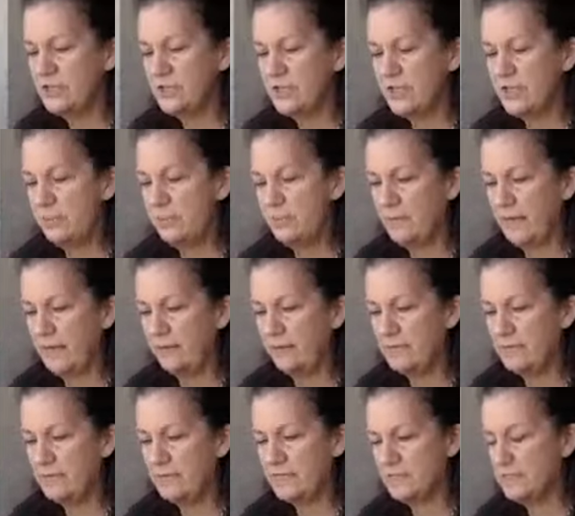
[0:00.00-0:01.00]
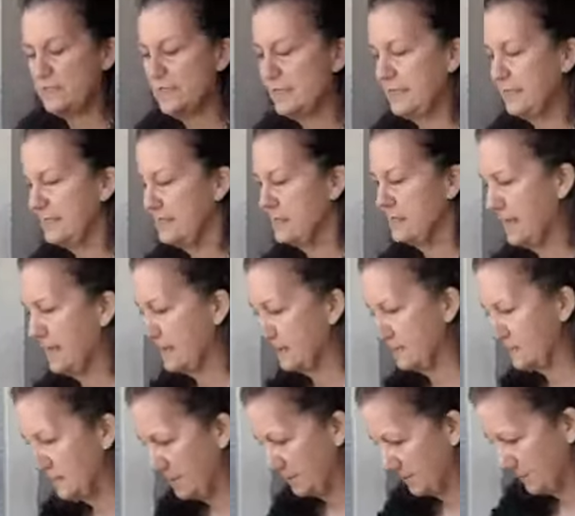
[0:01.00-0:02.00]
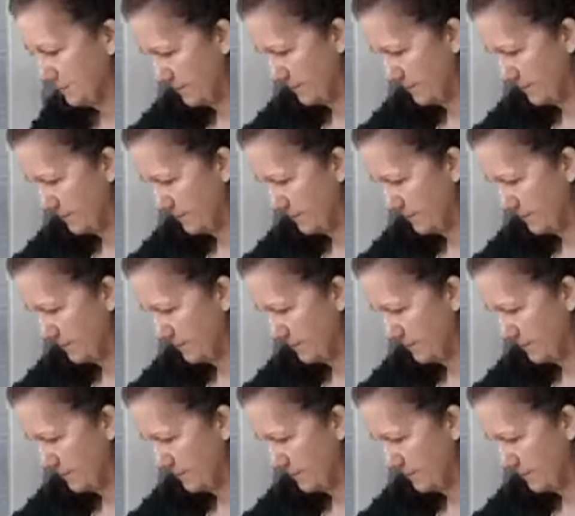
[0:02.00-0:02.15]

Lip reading: seam allowance. You'll see in a second.